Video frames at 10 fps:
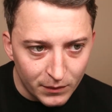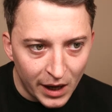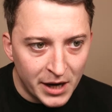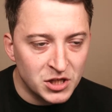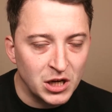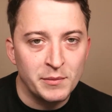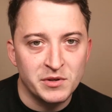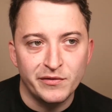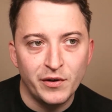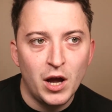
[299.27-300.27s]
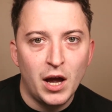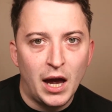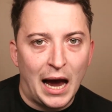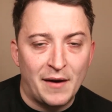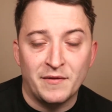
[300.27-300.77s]
in terms of
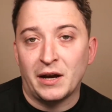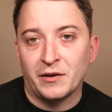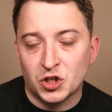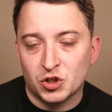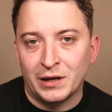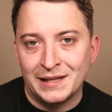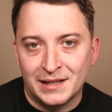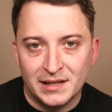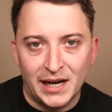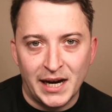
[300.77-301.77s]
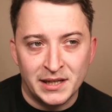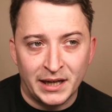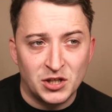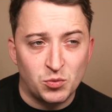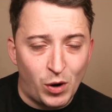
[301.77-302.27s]
having a strong end to the season
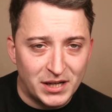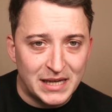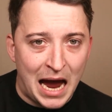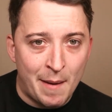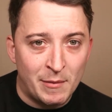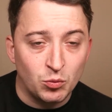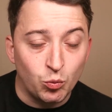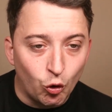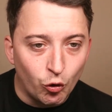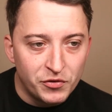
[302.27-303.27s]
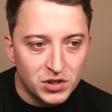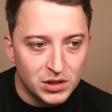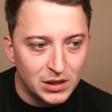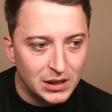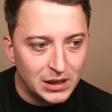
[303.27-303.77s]
against West Ham and Wolves.
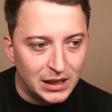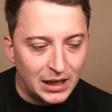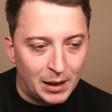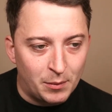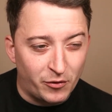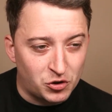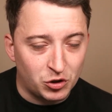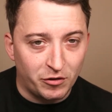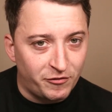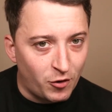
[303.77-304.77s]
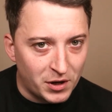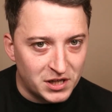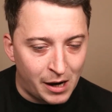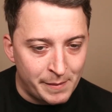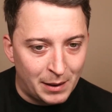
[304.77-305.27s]
We've also got Forest coming